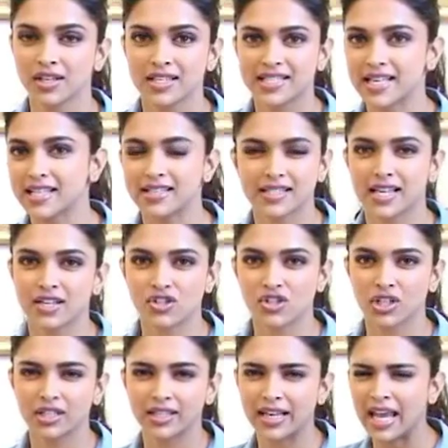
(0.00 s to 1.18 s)

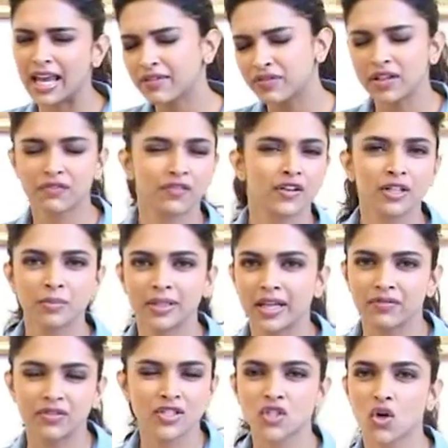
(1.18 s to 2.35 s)
sensation, and every film and
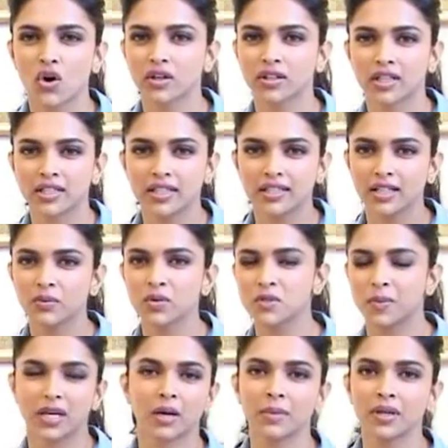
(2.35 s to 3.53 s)
every song that he did was
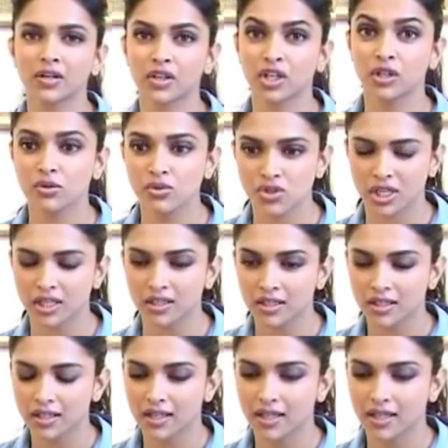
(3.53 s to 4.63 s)
becoming a huge hit.